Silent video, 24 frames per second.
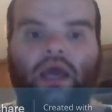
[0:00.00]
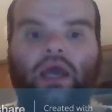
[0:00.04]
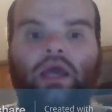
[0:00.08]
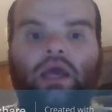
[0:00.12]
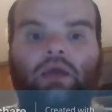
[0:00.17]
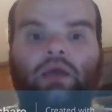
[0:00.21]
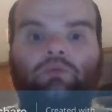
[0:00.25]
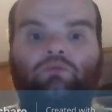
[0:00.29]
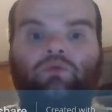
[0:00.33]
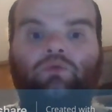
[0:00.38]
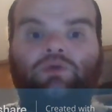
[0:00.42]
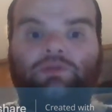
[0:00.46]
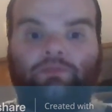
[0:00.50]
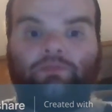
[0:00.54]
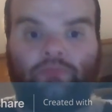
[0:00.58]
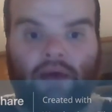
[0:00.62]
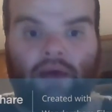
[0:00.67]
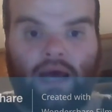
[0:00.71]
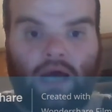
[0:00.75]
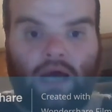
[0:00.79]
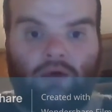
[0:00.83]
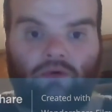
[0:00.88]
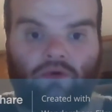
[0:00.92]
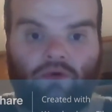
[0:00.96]
It was
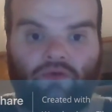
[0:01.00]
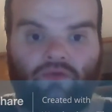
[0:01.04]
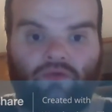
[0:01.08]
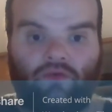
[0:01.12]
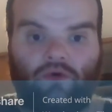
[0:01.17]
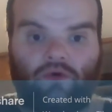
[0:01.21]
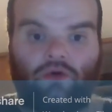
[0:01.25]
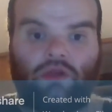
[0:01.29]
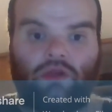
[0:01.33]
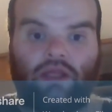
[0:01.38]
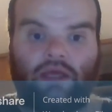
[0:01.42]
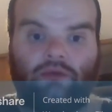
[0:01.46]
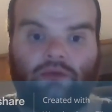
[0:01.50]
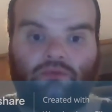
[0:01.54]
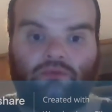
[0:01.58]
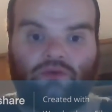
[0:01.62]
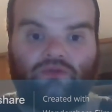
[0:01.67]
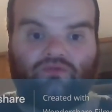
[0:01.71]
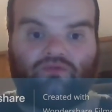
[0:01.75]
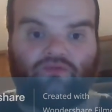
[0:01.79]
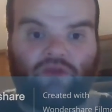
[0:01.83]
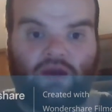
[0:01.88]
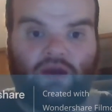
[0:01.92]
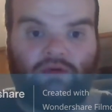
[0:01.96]
powerful. It
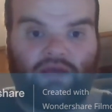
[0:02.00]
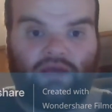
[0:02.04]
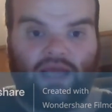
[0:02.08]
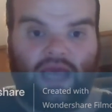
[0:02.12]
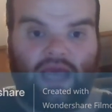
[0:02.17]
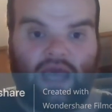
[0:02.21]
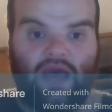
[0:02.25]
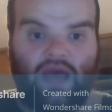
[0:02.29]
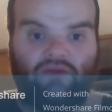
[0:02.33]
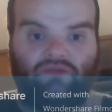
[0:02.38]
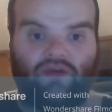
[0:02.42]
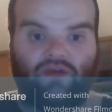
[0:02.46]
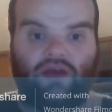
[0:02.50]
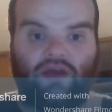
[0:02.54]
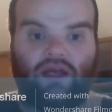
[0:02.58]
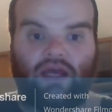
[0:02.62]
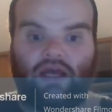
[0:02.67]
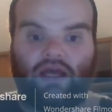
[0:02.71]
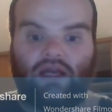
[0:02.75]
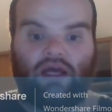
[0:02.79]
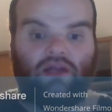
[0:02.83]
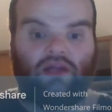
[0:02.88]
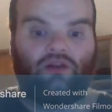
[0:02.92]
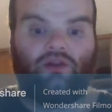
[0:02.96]
was very heavy.
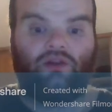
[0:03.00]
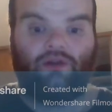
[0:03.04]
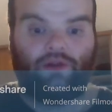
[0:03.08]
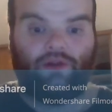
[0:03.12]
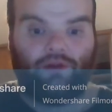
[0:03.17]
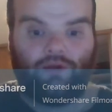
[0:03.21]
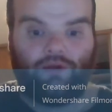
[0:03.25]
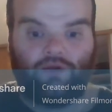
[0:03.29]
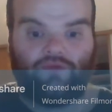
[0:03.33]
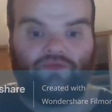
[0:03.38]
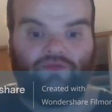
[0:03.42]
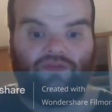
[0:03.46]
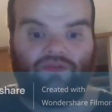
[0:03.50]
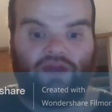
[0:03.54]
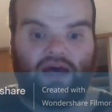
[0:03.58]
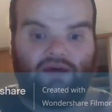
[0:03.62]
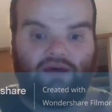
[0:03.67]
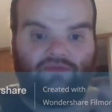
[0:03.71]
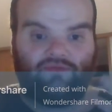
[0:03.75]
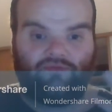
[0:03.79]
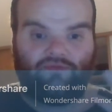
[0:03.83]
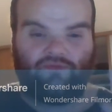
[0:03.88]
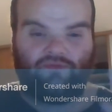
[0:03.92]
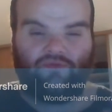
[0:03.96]
And I love
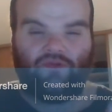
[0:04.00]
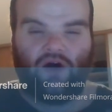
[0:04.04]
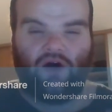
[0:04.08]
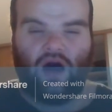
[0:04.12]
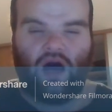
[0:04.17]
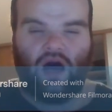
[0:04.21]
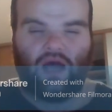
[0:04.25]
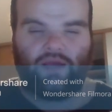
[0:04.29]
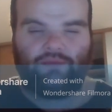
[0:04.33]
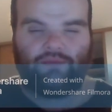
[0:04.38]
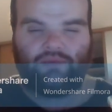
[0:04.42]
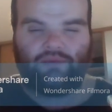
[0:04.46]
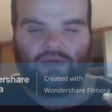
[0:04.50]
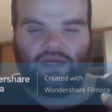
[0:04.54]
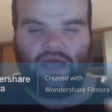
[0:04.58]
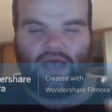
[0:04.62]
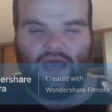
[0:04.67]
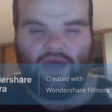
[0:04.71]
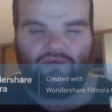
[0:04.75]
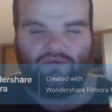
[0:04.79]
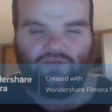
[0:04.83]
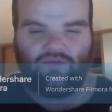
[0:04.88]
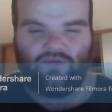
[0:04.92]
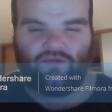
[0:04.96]
that vibe and
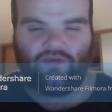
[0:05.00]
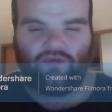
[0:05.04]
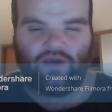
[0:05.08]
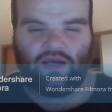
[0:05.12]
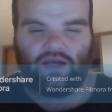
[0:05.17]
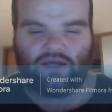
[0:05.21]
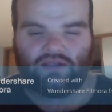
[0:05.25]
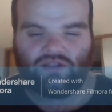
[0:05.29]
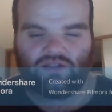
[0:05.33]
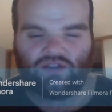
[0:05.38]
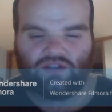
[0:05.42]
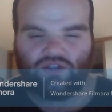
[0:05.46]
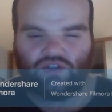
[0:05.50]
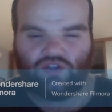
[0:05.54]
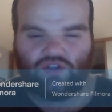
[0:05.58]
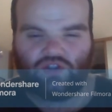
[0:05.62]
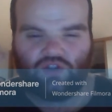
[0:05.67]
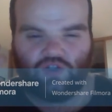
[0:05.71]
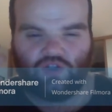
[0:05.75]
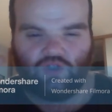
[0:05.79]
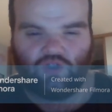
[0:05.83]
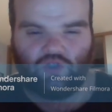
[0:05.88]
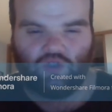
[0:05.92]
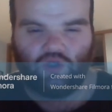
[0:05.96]
everything else. I
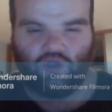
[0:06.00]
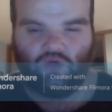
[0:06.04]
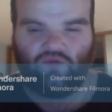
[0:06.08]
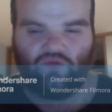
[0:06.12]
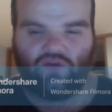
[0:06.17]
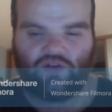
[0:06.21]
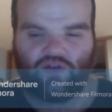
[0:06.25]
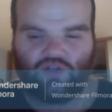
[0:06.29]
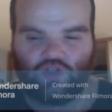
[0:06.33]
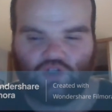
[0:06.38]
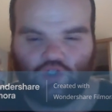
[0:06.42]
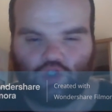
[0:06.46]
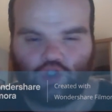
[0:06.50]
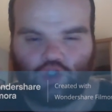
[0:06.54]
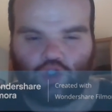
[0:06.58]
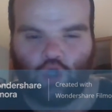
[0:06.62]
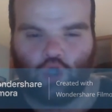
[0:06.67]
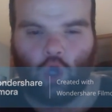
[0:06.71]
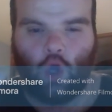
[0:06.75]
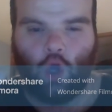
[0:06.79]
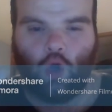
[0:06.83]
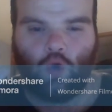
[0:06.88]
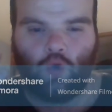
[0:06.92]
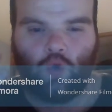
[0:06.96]
just love it
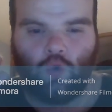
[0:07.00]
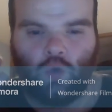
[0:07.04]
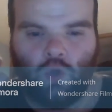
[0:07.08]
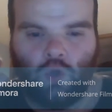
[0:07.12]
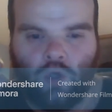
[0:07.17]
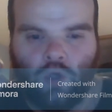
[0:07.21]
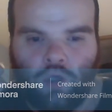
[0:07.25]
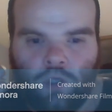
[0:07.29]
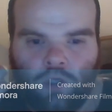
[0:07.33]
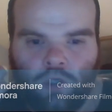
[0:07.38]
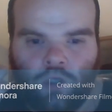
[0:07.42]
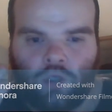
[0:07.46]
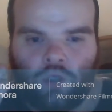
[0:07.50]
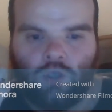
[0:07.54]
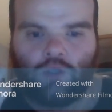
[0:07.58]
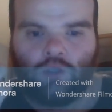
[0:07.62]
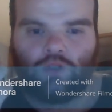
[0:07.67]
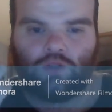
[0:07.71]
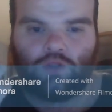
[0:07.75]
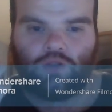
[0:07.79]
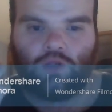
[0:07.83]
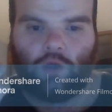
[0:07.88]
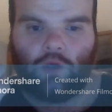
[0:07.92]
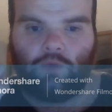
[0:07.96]
so,
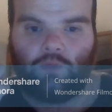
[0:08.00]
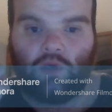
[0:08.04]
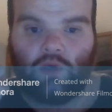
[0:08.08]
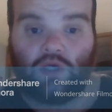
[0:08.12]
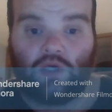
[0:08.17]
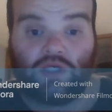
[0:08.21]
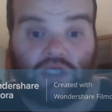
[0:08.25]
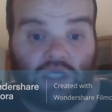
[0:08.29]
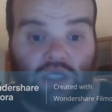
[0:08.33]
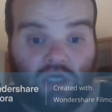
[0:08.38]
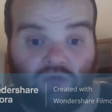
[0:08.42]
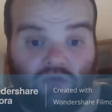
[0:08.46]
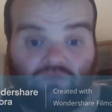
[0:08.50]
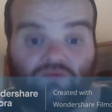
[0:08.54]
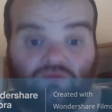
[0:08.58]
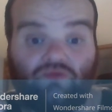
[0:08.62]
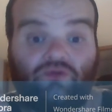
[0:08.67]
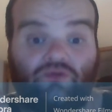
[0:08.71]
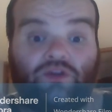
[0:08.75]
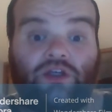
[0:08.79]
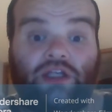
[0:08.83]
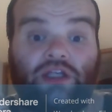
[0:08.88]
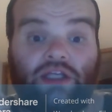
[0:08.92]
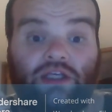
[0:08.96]
so much. And I
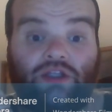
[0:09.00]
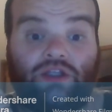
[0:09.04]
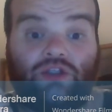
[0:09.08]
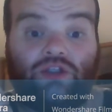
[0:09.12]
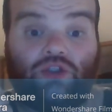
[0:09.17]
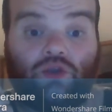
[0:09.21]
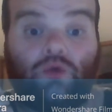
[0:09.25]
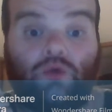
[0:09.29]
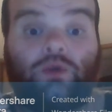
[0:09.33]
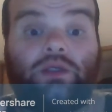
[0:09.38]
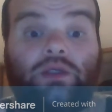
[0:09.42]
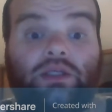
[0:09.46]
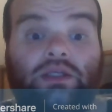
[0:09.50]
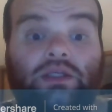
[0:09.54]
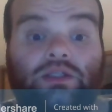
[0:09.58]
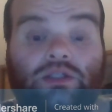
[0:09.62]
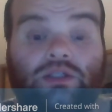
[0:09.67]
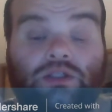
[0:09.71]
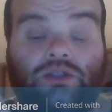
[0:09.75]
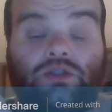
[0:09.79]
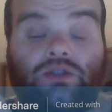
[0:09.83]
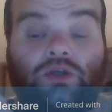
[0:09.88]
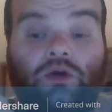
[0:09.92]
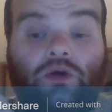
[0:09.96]
really enjoyed it
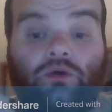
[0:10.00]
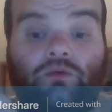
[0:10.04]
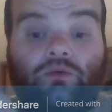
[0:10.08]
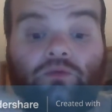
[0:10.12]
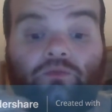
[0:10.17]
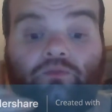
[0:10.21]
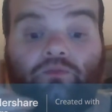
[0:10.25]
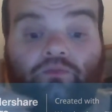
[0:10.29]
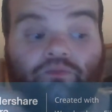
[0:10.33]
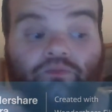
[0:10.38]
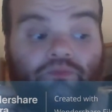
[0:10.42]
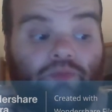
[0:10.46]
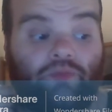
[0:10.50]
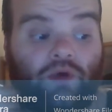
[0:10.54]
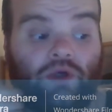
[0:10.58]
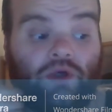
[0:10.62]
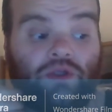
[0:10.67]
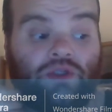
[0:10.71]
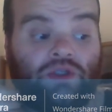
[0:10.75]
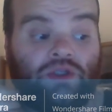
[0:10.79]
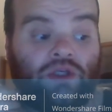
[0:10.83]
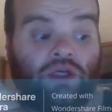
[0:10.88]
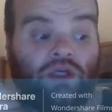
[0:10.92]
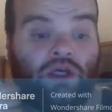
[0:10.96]
so
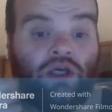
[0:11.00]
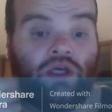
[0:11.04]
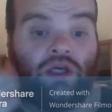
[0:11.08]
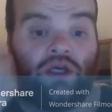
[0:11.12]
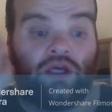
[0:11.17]
much.